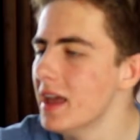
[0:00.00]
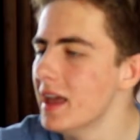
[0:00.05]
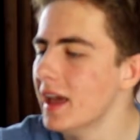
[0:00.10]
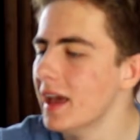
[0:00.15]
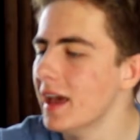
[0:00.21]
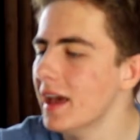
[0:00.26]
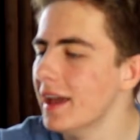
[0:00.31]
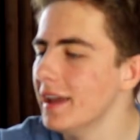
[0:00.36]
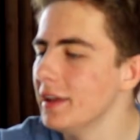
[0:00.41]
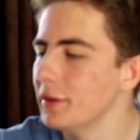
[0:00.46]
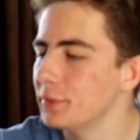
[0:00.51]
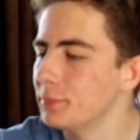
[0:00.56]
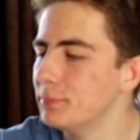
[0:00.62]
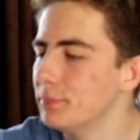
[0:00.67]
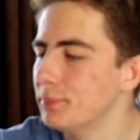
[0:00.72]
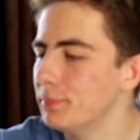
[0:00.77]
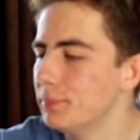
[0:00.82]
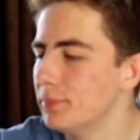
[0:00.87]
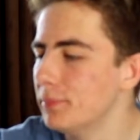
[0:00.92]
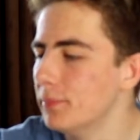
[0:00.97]
It's
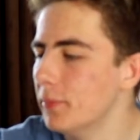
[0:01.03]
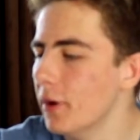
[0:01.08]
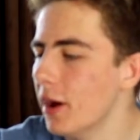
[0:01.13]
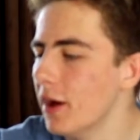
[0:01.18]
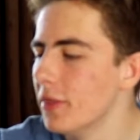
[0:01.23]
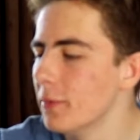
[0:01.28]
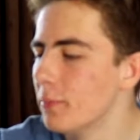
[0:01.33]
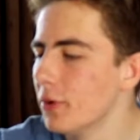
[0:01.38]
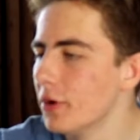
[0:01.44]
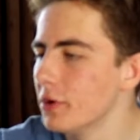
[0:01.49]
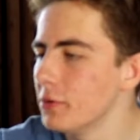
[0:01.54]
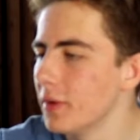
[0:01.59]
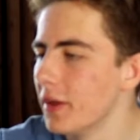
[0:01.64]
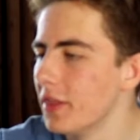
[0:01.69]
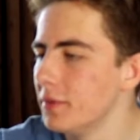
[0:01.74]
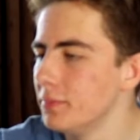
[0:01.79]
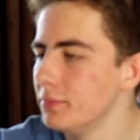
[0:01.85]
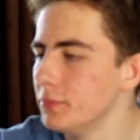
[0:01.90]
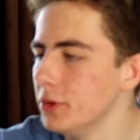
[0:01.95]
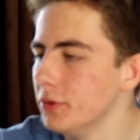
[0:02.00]
at the point where
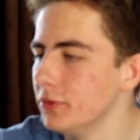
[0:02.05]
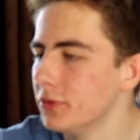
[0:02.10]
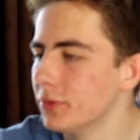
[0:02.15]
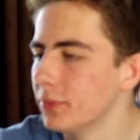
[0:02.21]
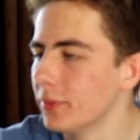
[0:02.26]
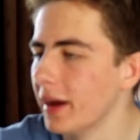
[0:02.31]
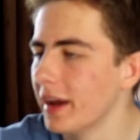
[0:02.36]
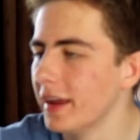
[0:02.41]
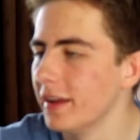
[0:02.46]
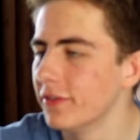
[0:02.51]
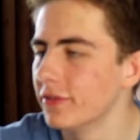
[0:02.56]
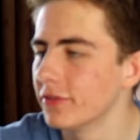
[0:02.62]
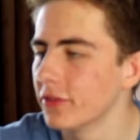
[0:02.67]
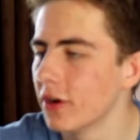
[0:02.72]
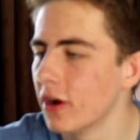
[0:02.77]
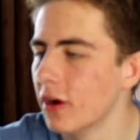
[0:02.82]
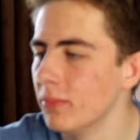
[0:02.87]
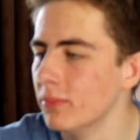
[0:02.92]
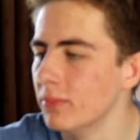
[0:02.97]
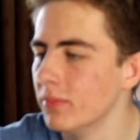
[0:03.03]
they'd moved away
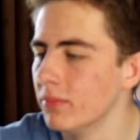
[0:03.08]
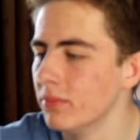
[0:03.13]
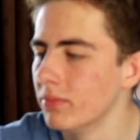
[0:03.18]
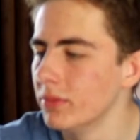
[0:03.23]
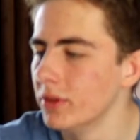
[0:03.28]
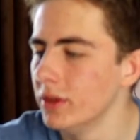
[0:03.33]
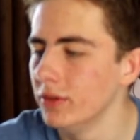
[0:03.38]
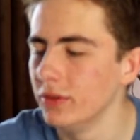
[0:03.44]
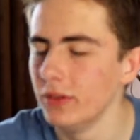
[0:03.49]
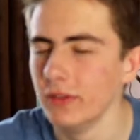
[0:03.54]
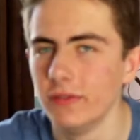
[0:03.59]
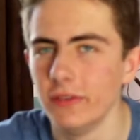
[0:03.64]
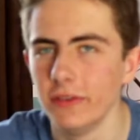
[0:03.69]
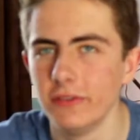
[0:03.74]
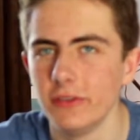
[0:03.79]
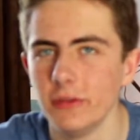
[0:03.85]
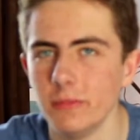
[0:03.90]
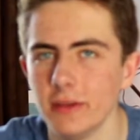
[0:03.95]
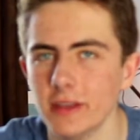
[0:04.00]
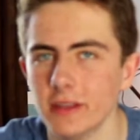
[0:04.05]
from using
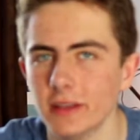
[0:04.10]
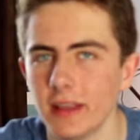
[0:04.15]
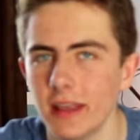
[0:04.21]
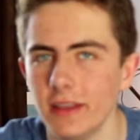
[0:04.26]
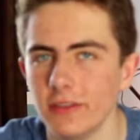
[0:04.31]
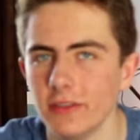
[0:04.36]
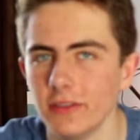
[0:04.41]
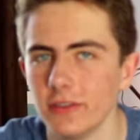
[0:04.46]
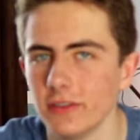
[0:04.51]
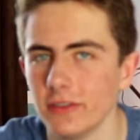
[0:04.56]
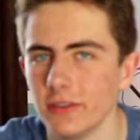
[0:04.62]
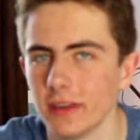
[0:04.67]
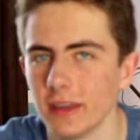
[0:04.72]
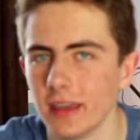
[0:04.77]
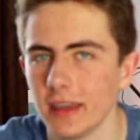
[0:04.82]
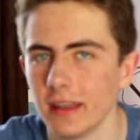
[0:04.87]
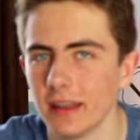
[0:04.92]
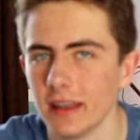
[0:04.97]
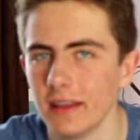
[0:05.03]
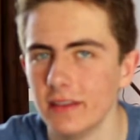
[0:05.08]
50mm lenses as the
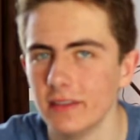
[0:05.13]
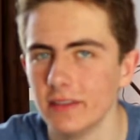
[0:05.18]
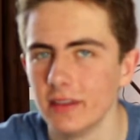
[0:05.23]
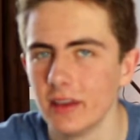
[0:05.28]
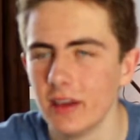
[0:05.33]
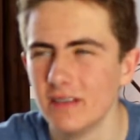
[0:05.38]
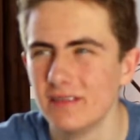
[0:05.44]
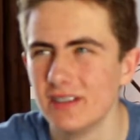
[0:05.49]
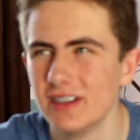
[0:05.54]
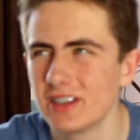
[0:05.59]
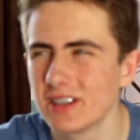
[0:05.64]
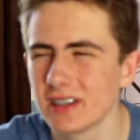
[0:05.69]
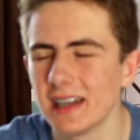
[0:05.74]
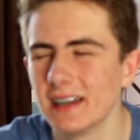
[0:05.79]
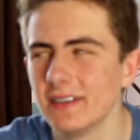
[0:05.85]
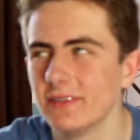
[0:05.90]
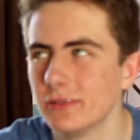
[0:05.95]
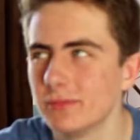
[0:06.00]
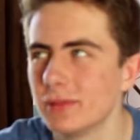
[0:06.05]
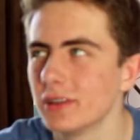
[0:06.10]
kit lens, which,
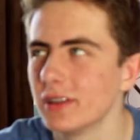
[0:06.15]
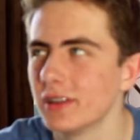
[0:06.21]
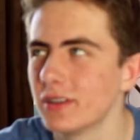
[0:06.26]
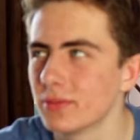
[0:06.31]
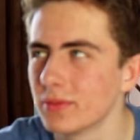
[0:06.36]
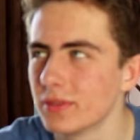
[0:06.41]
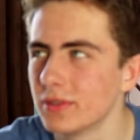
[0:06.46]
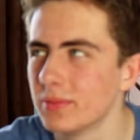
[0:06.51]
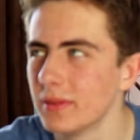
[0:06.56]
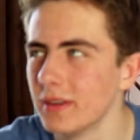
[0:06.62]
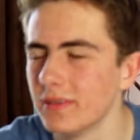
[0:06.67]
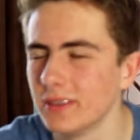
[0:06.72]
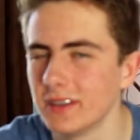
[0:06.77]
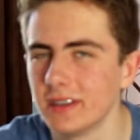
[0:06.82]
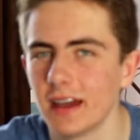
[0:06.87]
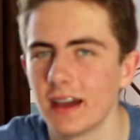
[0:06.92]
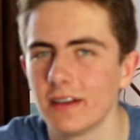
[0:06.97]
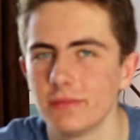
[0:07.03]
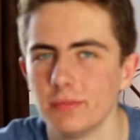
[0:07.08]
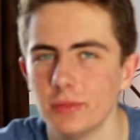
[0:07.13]
if I'm honest, was a bit of a
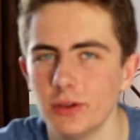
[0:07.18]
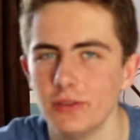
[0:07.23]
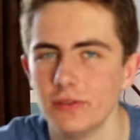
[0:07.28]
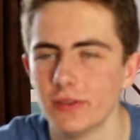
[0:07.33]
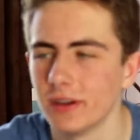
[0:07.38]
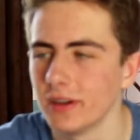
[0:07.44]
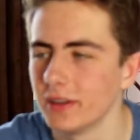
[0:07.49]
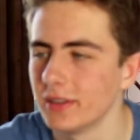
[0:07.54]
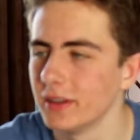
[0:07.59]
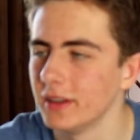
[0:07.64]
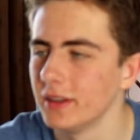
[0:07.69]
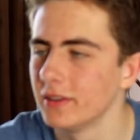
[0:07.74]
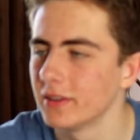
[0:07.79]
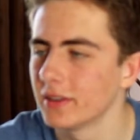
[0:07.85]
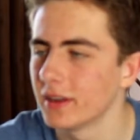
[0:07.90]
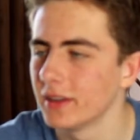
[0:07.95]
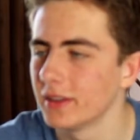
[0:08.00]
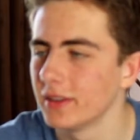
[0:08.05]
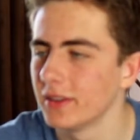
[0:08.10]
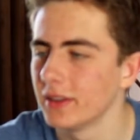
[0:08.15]
daft move. I think because
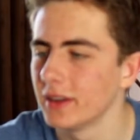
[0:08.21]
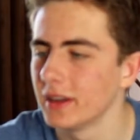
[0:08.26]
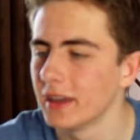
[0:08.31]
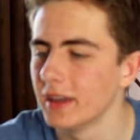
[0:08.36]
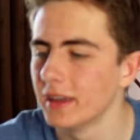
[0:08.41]
I think